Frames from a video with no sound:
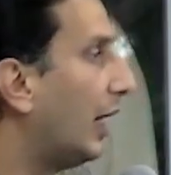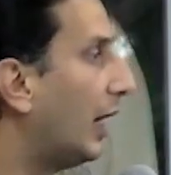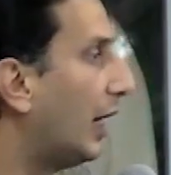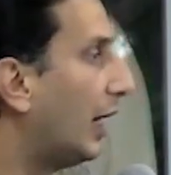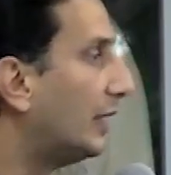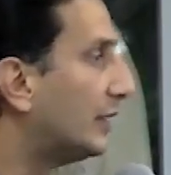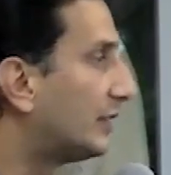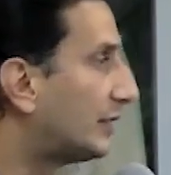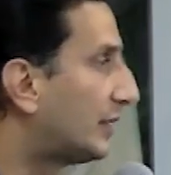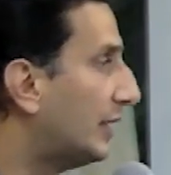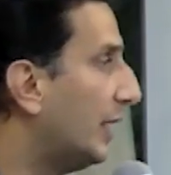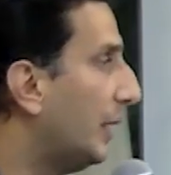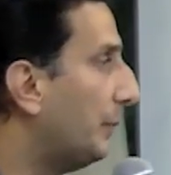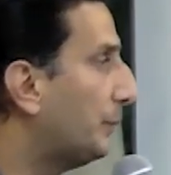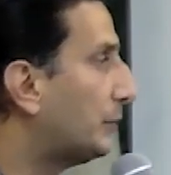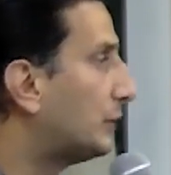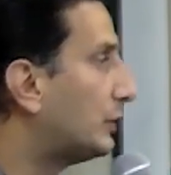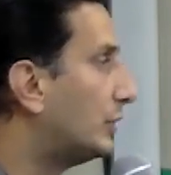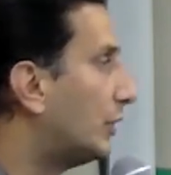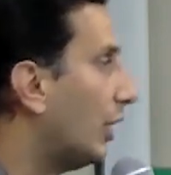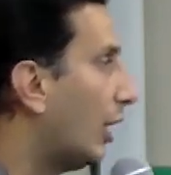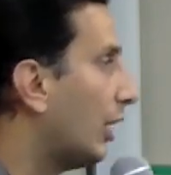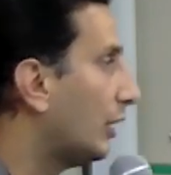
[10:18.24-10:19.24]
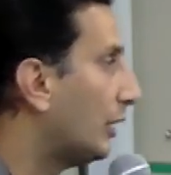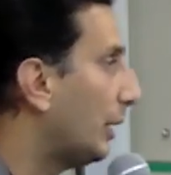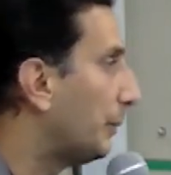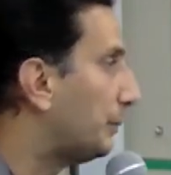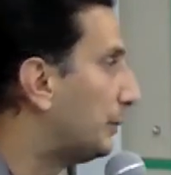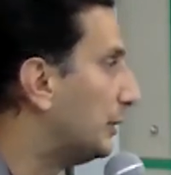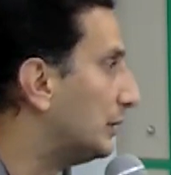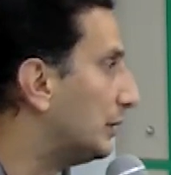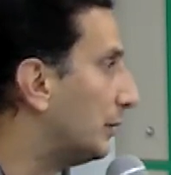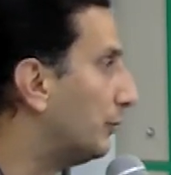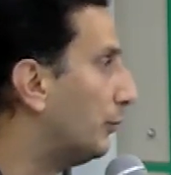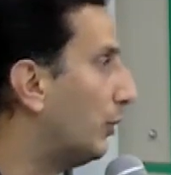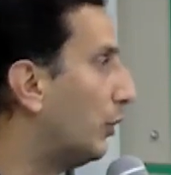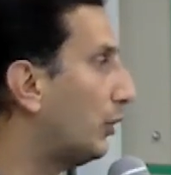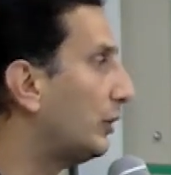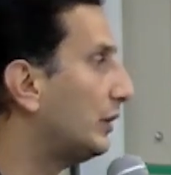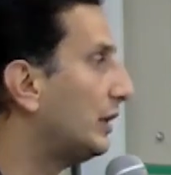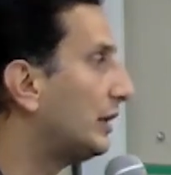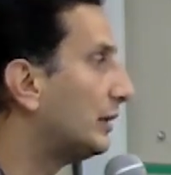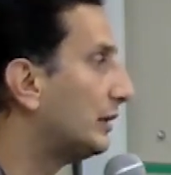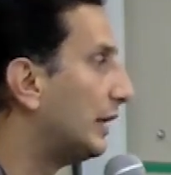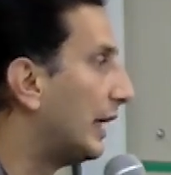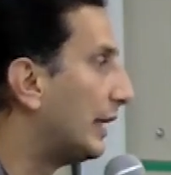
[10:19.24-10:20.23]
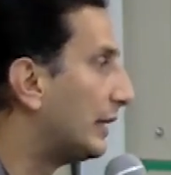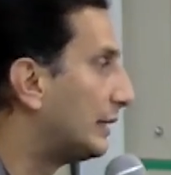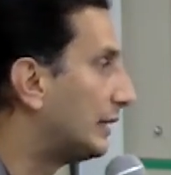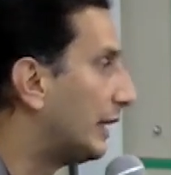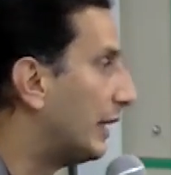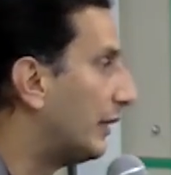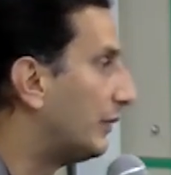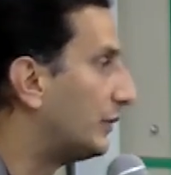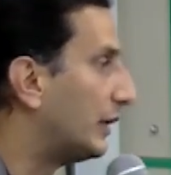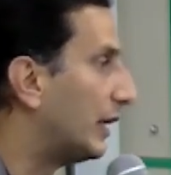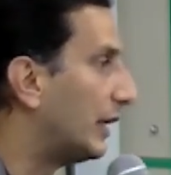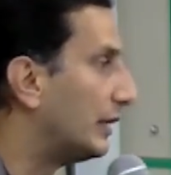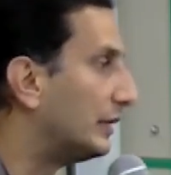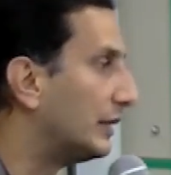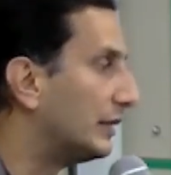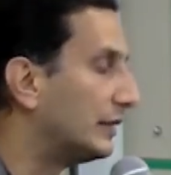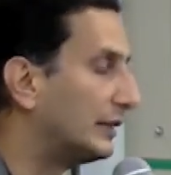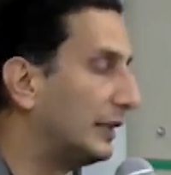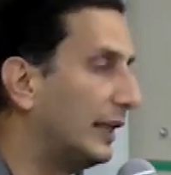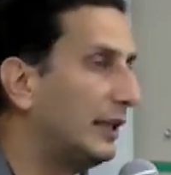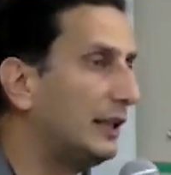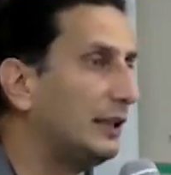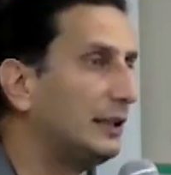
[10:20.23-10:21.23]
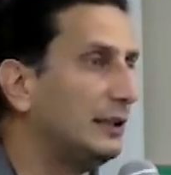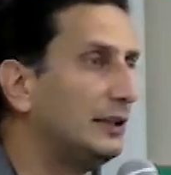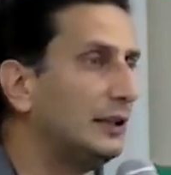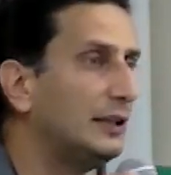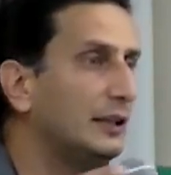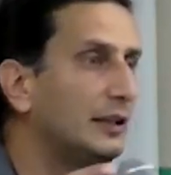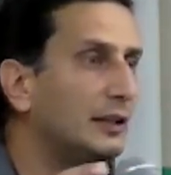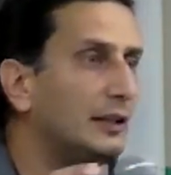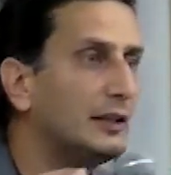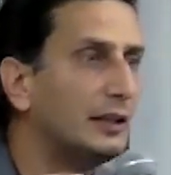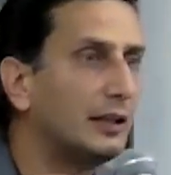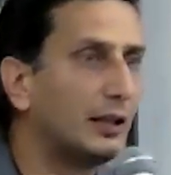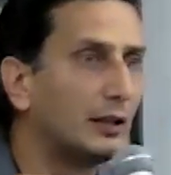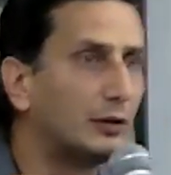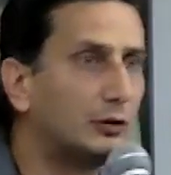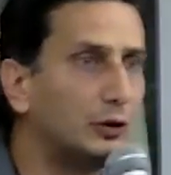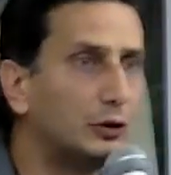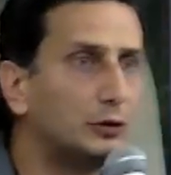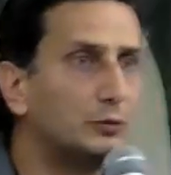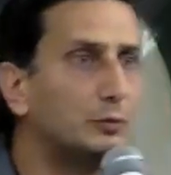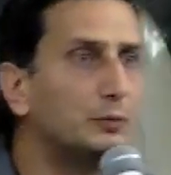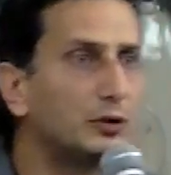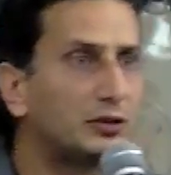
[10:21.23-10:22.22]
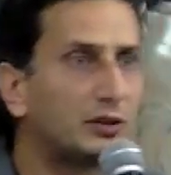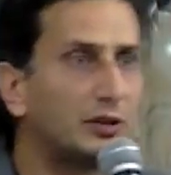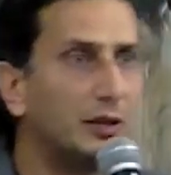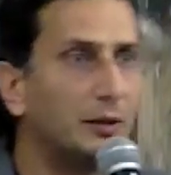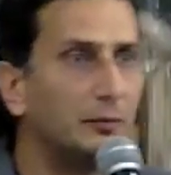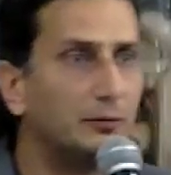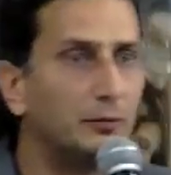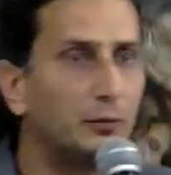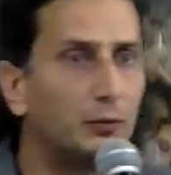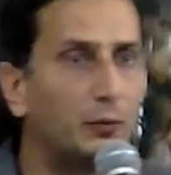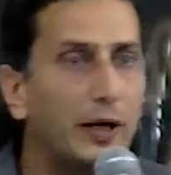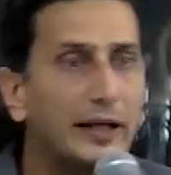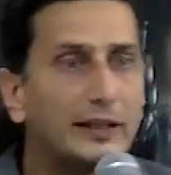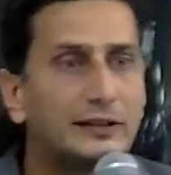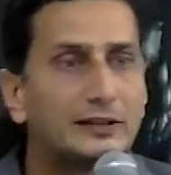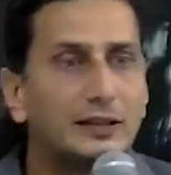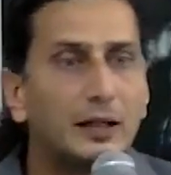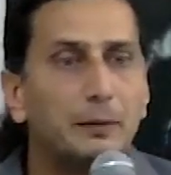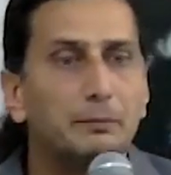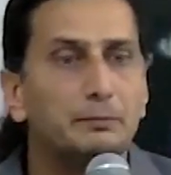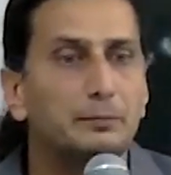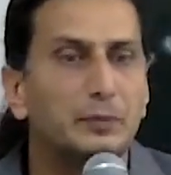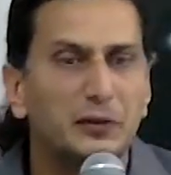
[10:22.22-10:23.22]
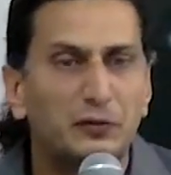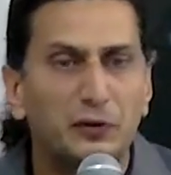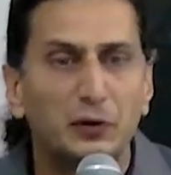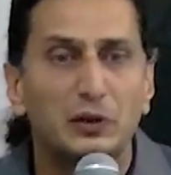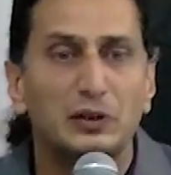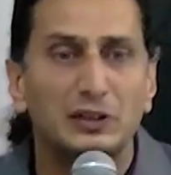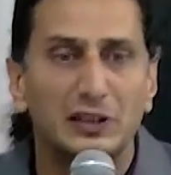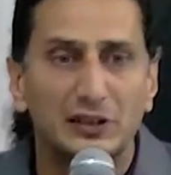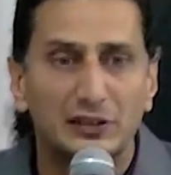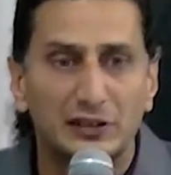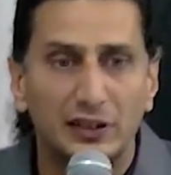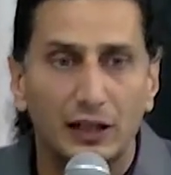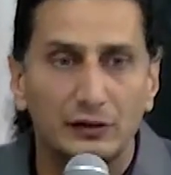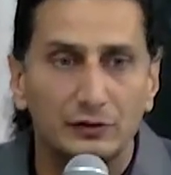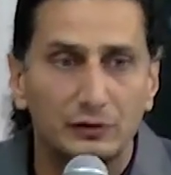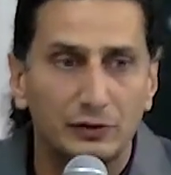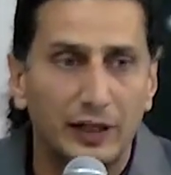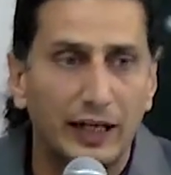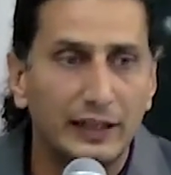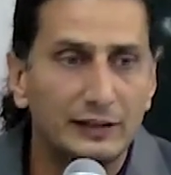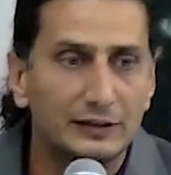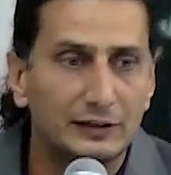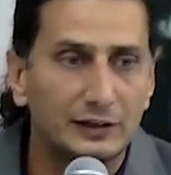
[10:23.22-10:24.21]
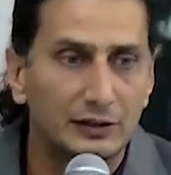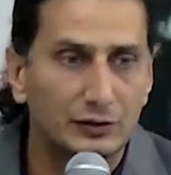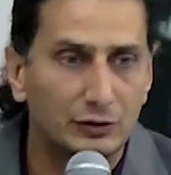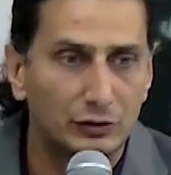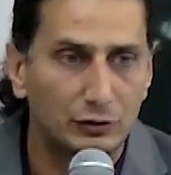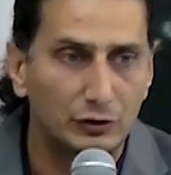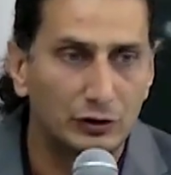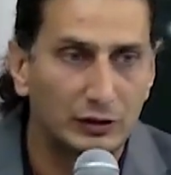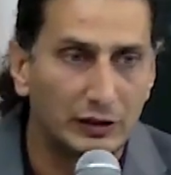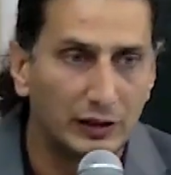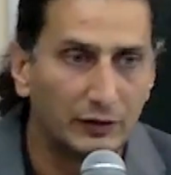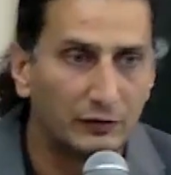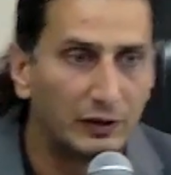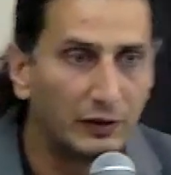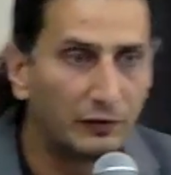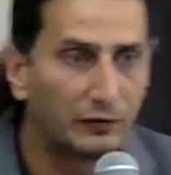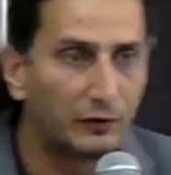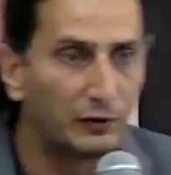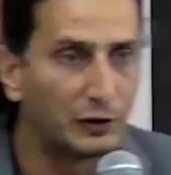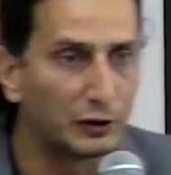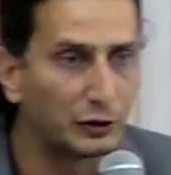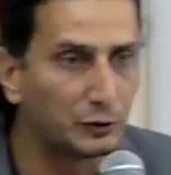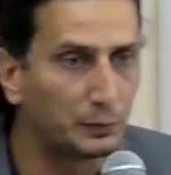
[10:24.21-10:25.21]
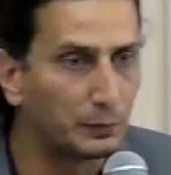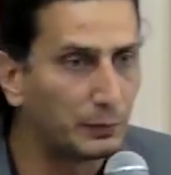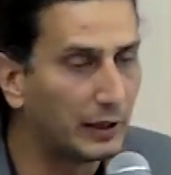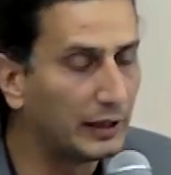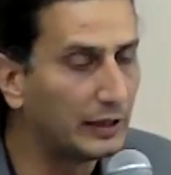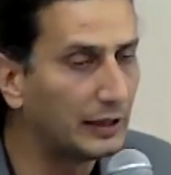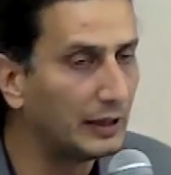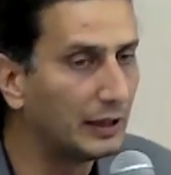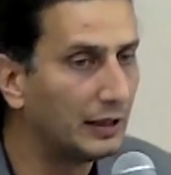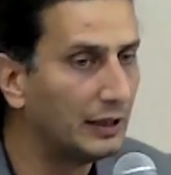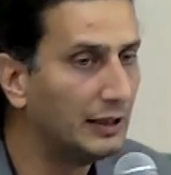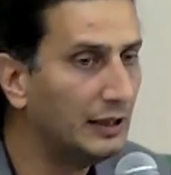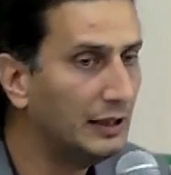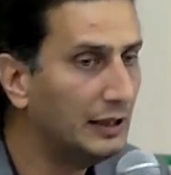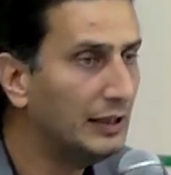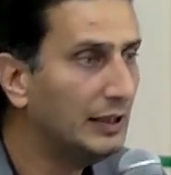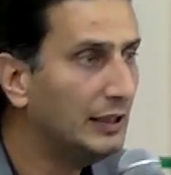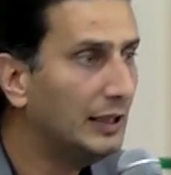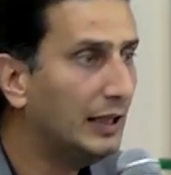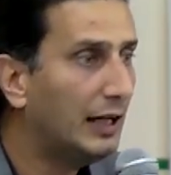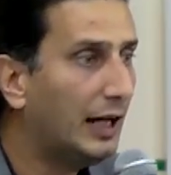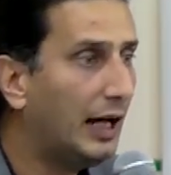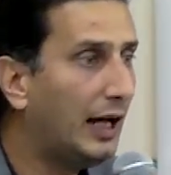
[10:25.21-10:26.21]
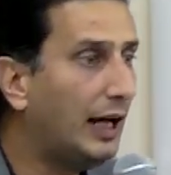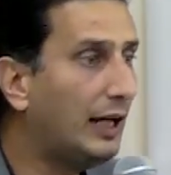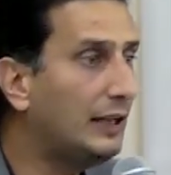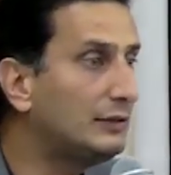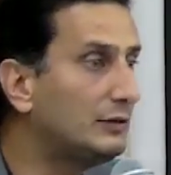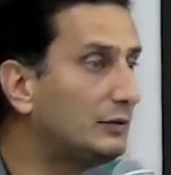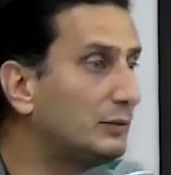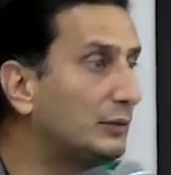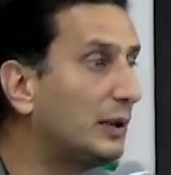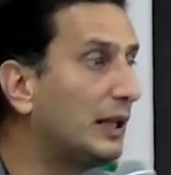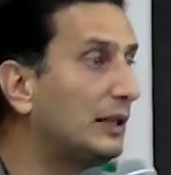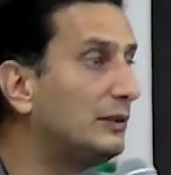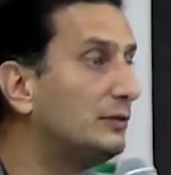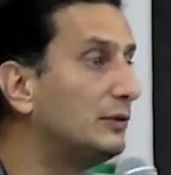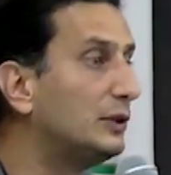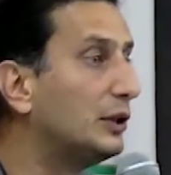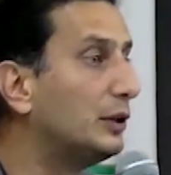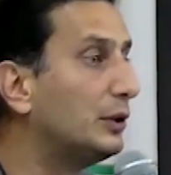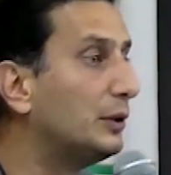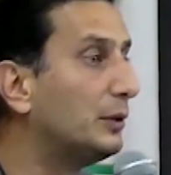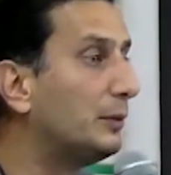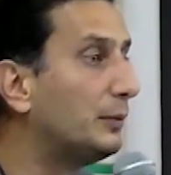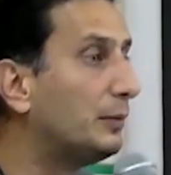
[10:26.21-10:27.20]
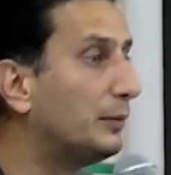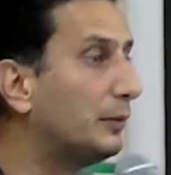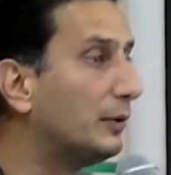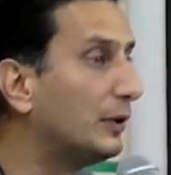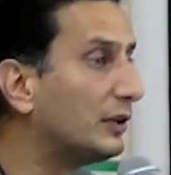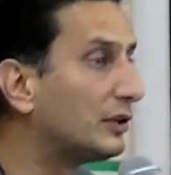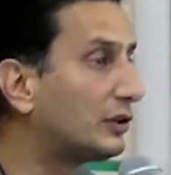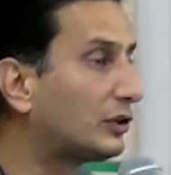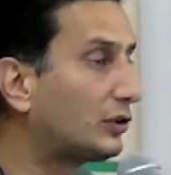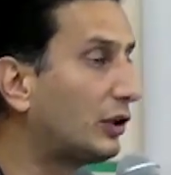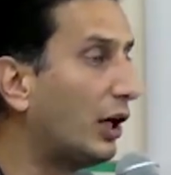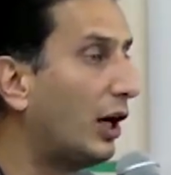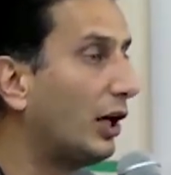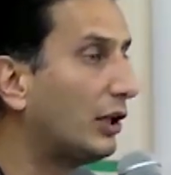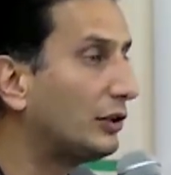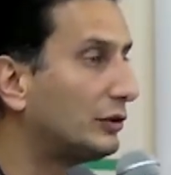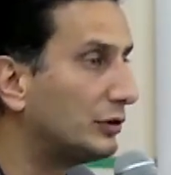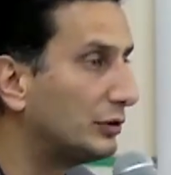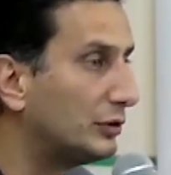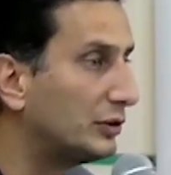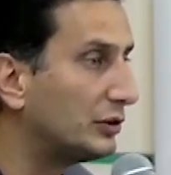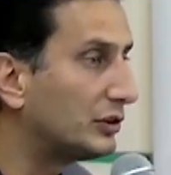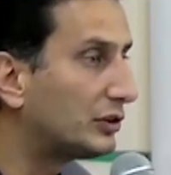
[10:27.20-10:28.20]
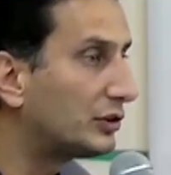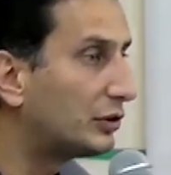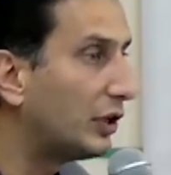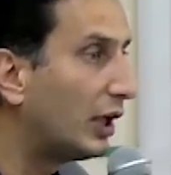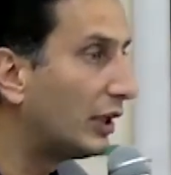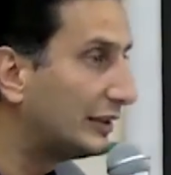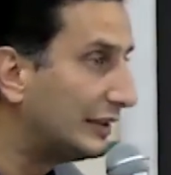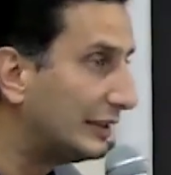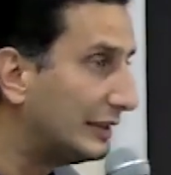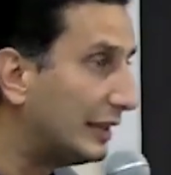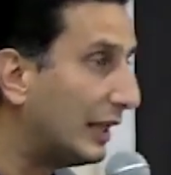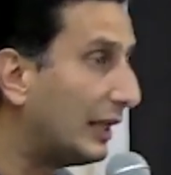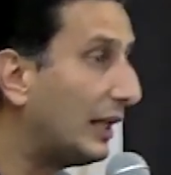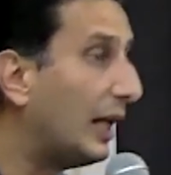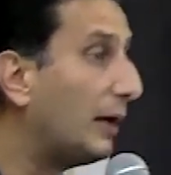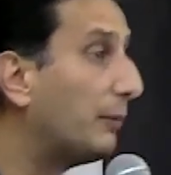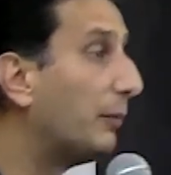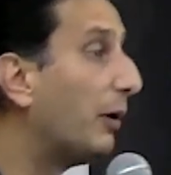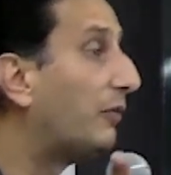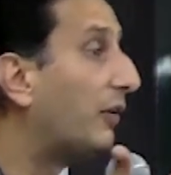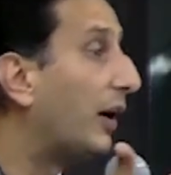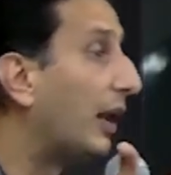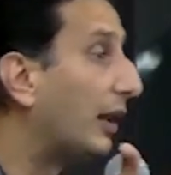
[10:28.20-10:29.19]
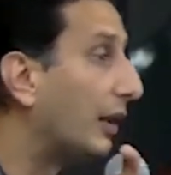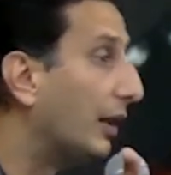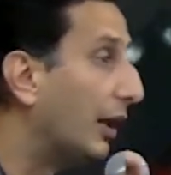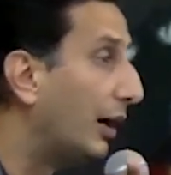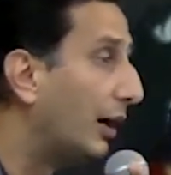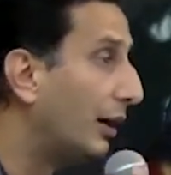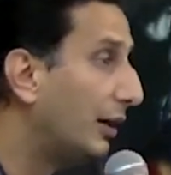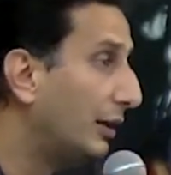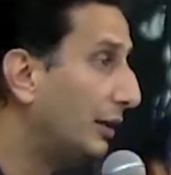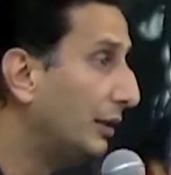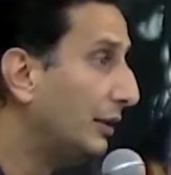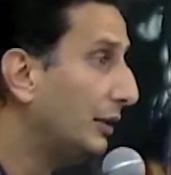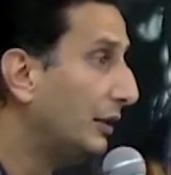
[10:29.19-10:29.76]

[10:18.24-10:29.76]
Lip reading: I slept, got up in the morning like every other day. A good Muslim wakes up before the sun rises to give the first prayer. And when you start in the name of Allah.